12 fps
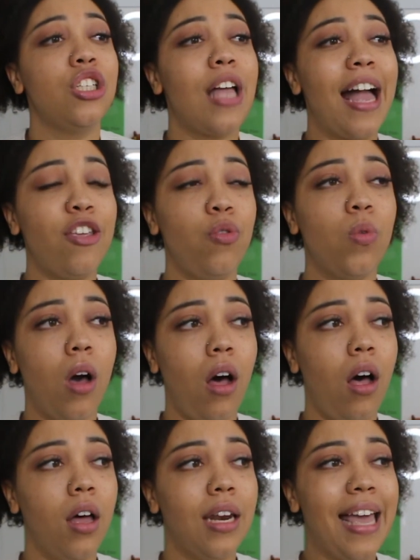and you
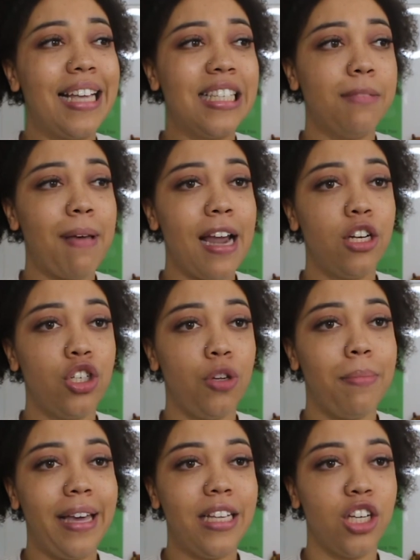can't expect to
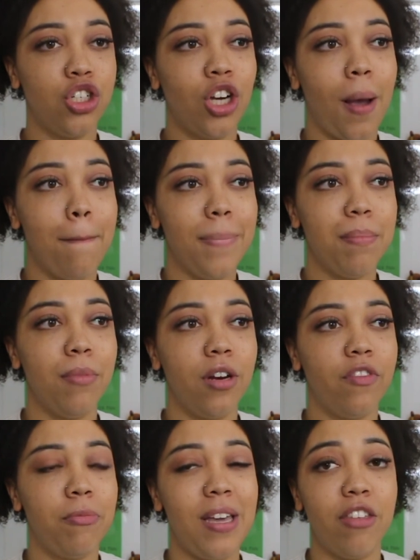make such a
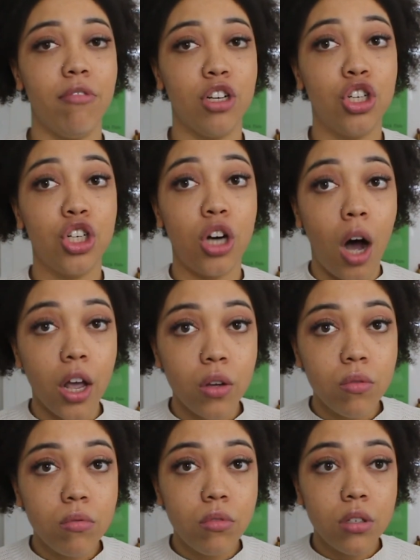commitment from either a
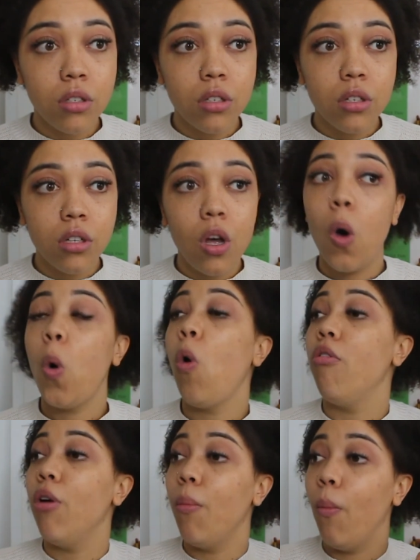child
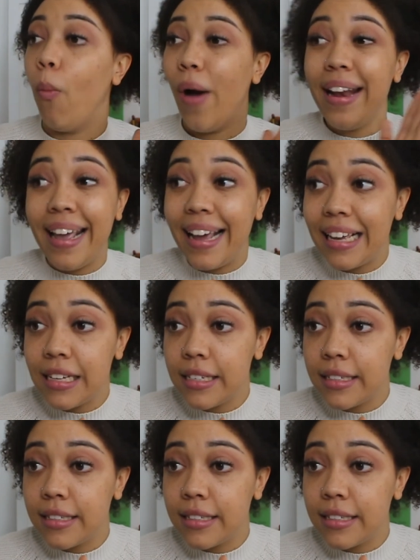or a wedding